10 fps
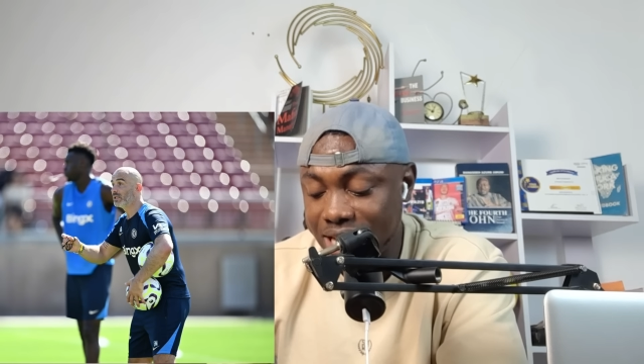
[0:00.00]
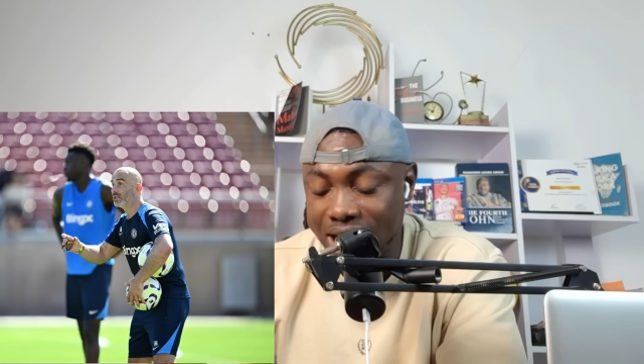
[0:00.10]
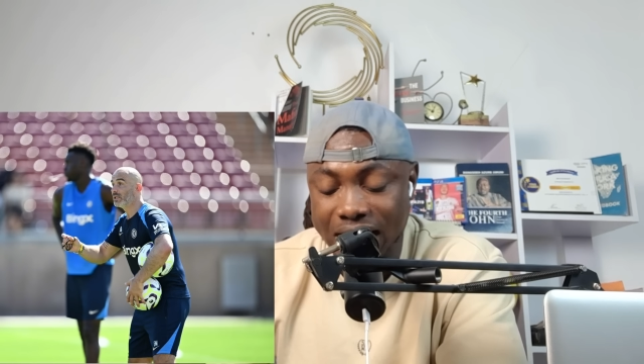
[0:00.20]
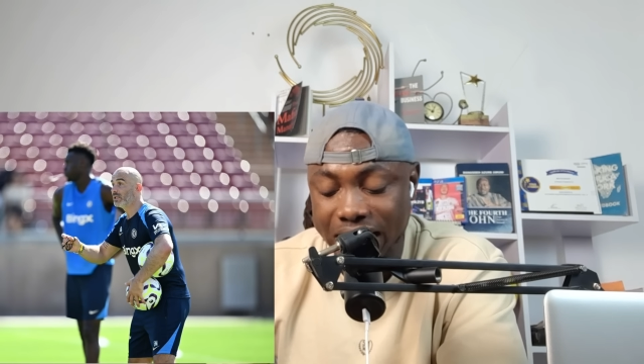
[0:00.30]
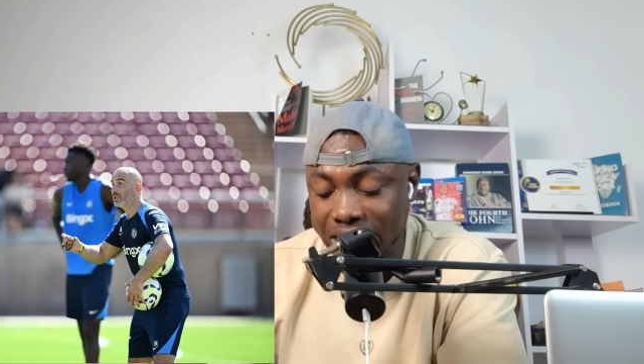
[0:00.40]

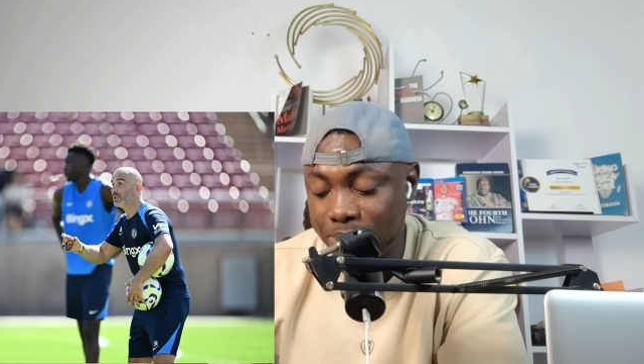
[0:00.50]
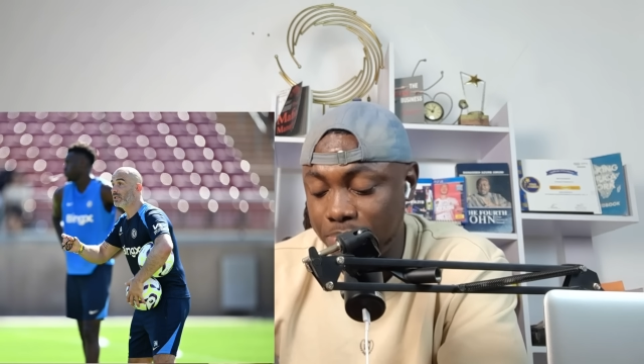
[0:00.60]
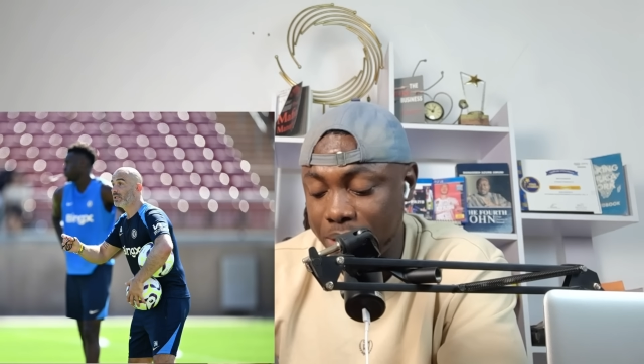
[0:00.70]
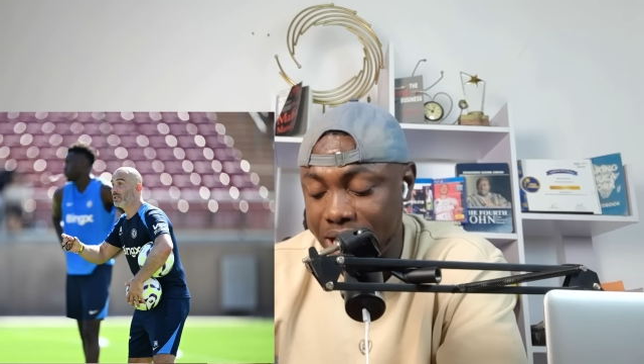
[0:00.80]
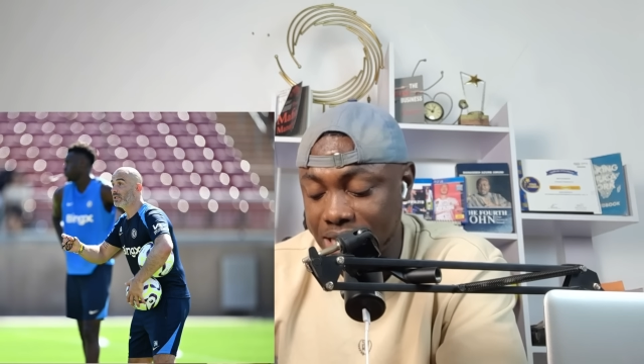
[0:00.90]
Any
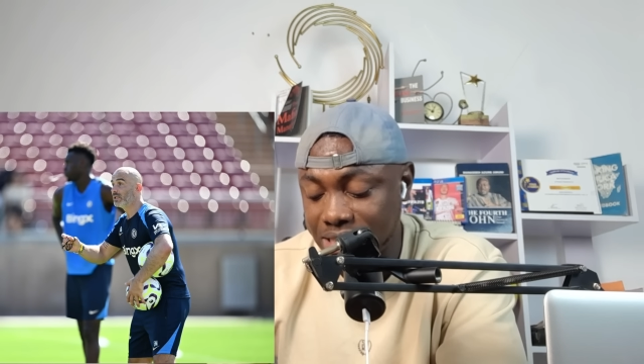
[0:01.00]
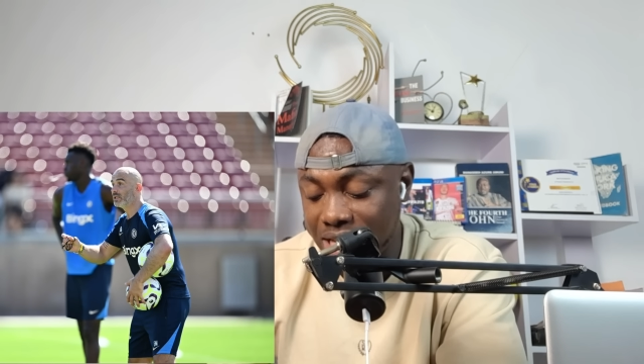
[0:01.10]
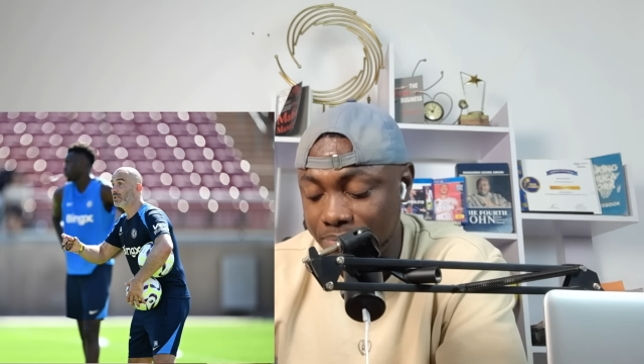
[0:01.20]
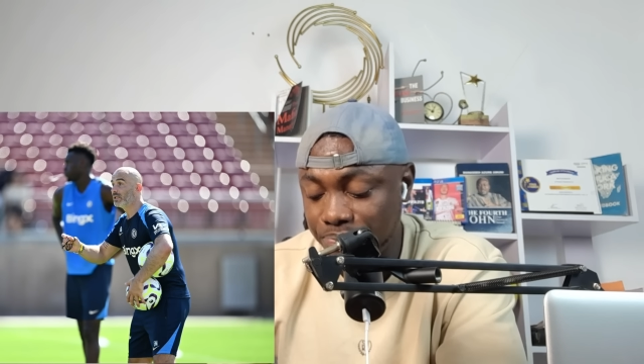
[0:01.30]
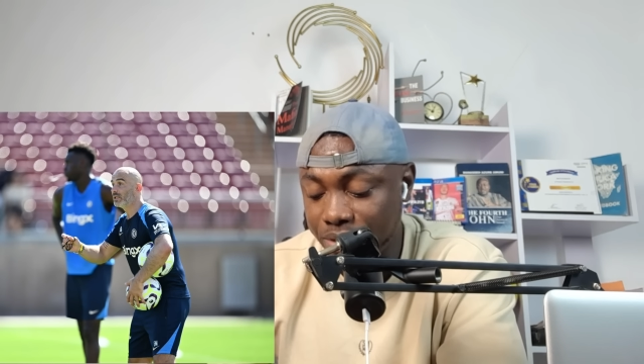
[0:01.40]
players
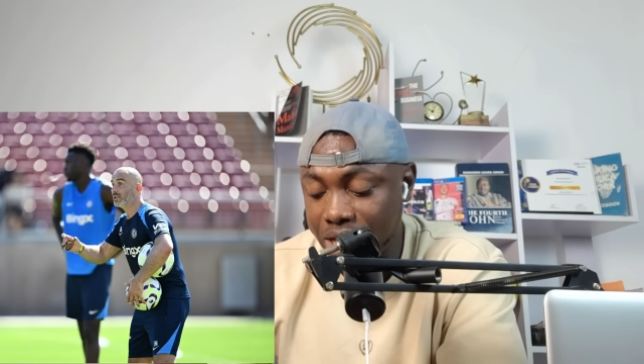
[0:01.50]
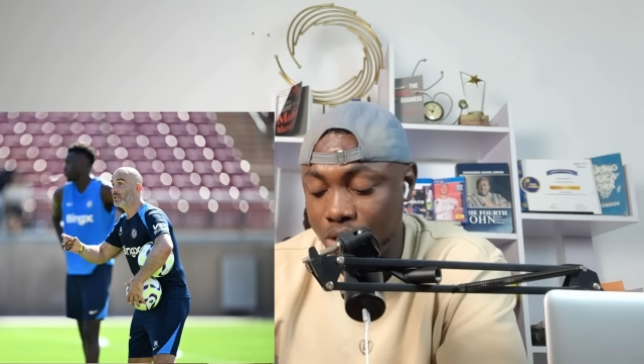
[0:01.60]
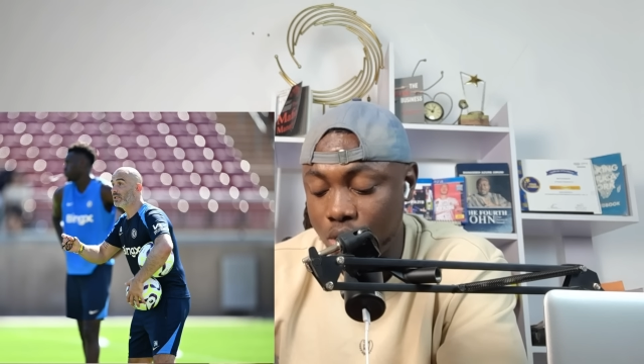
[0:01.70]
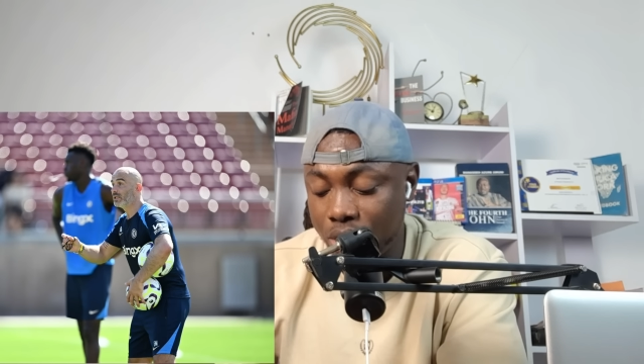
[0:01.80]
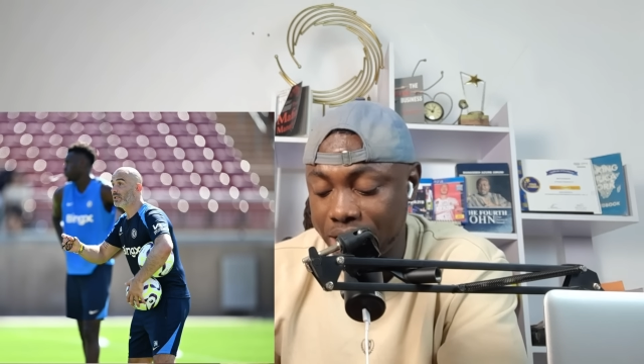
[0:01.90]
now,
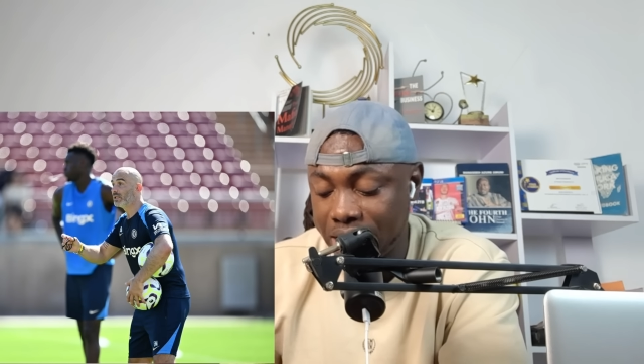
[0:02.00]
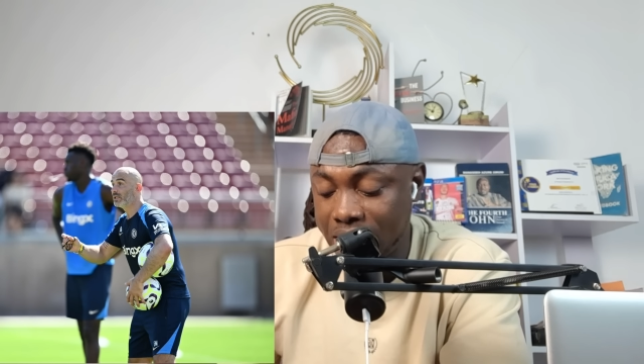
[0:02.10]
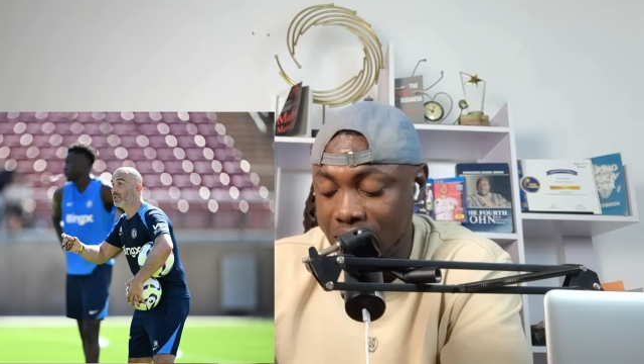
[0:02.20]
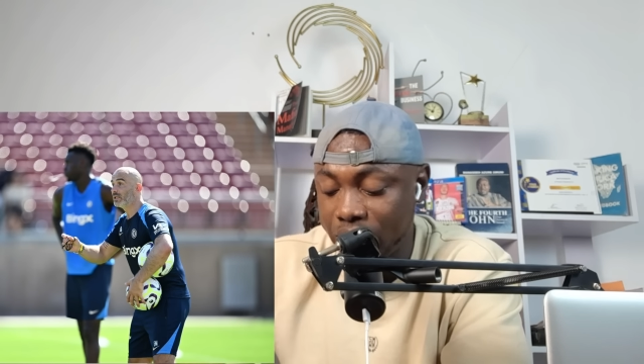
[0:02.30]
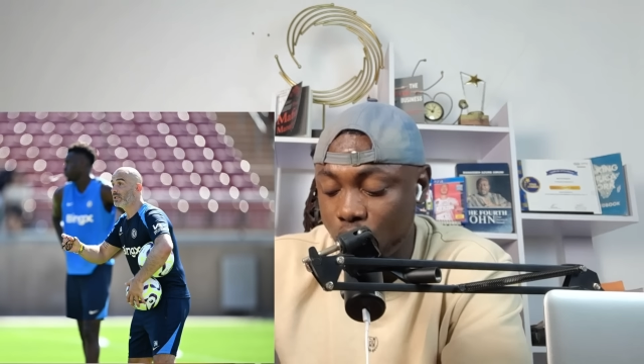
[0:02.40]

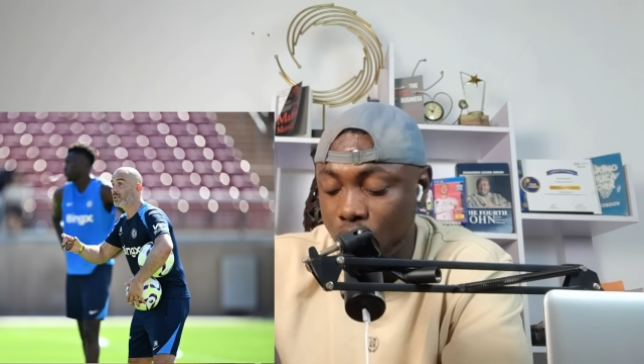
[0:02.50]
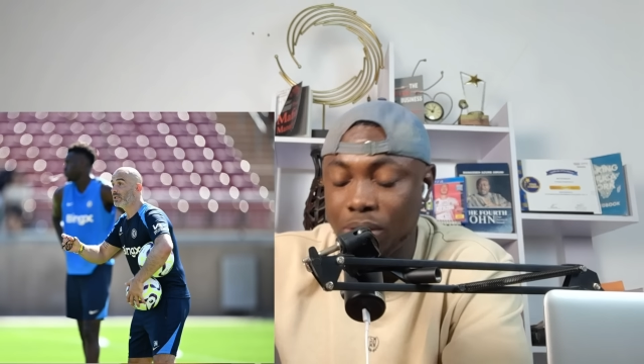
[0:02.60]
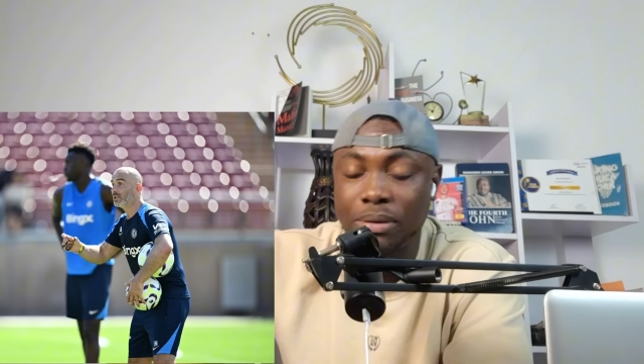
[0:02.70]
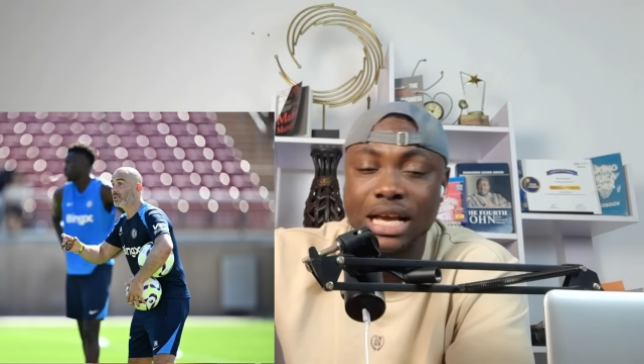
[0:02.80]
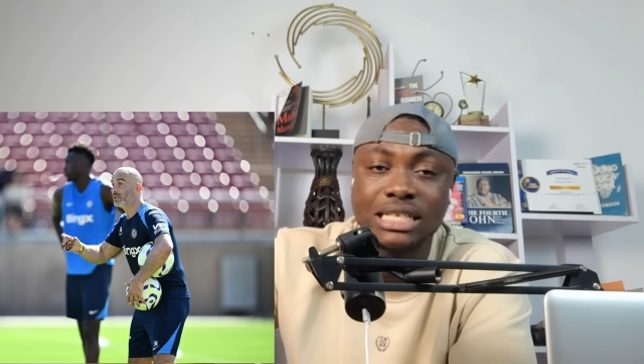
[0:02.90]
and all the
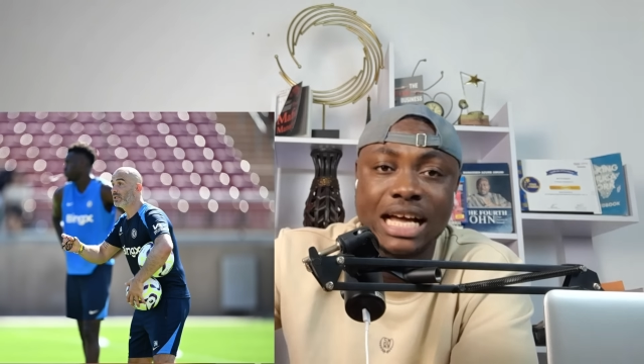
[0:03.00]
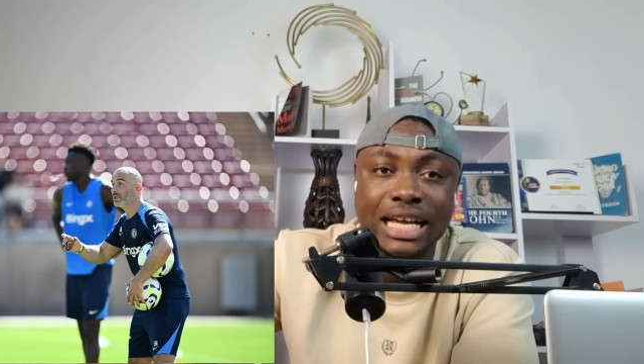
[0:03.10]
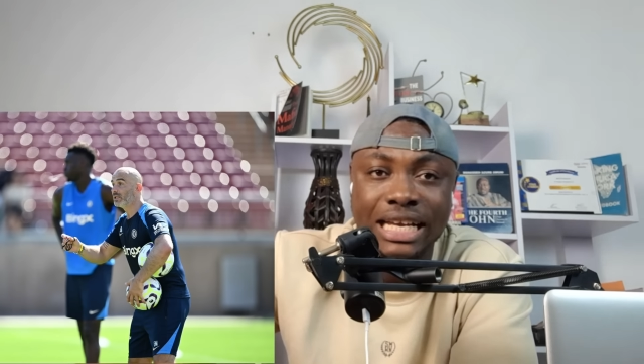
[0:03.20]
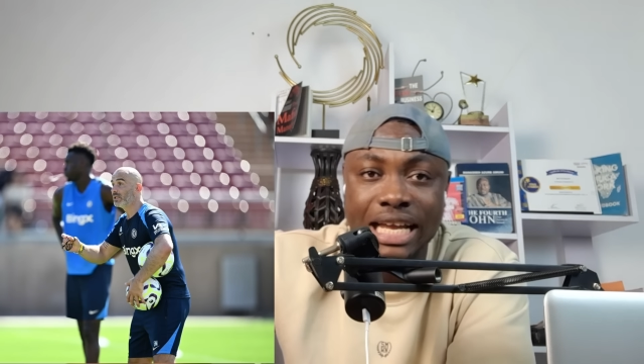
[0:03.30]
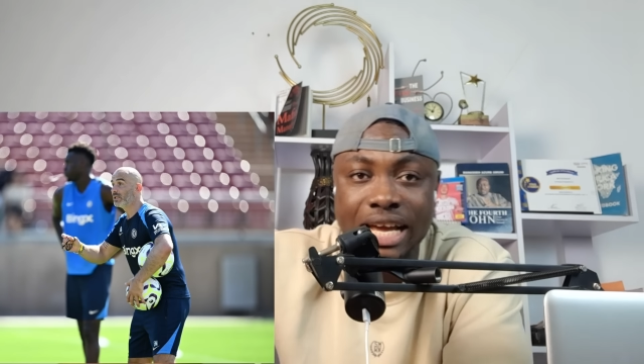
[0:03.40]
players that are
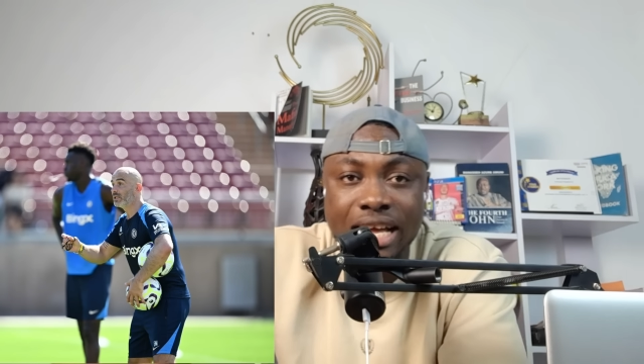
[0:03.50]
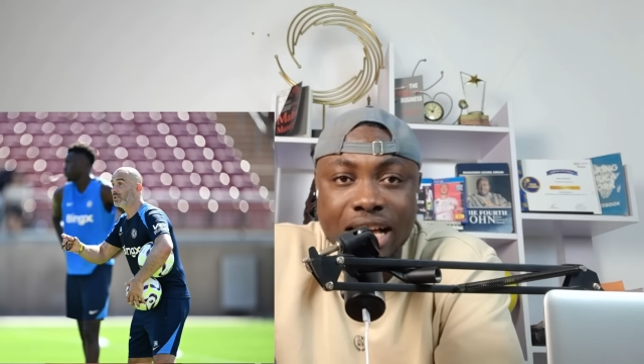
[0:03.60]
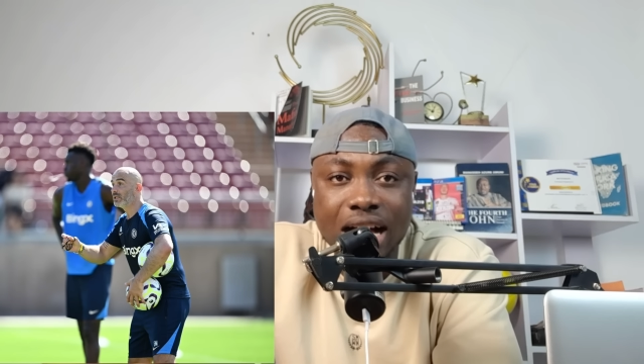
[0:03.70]
in there,